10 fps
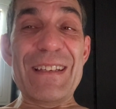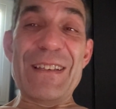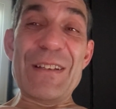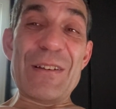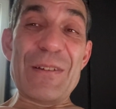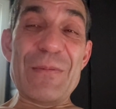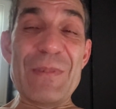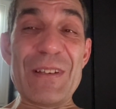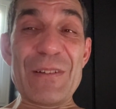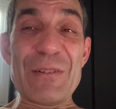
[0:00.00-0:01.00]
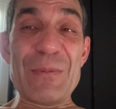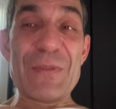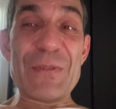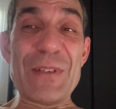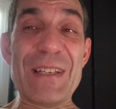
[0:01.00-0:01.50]
our group
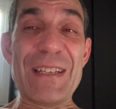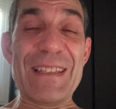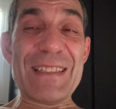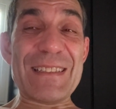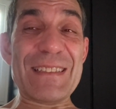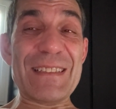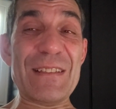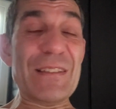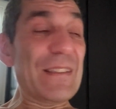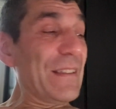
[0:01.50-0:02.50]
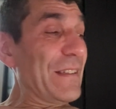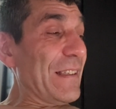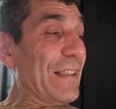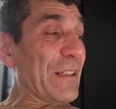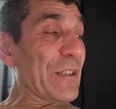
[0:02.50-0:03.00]
of 3 in this
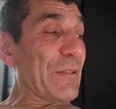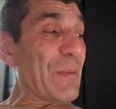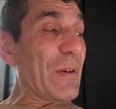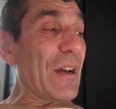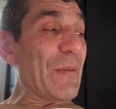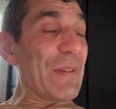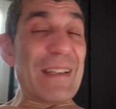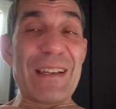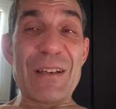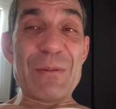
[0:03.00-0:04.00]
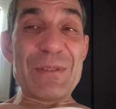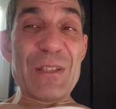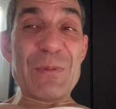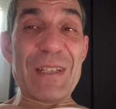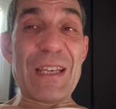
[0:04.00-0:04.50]
luxury apartment, I was the
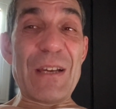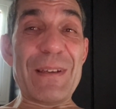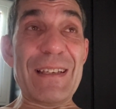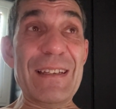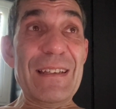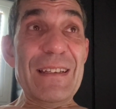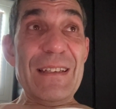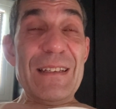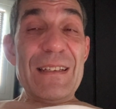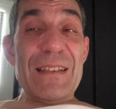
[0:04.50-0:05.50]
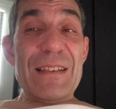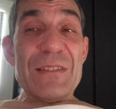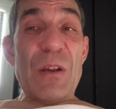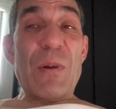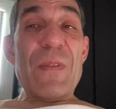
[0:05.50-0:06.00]
only one going.
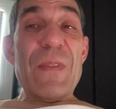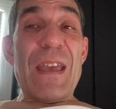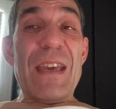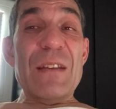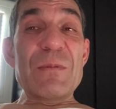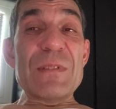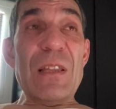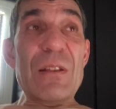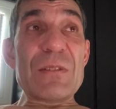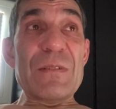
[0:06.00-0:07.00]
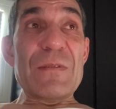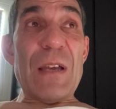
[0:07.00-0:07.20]
So I went there, and it was a lot of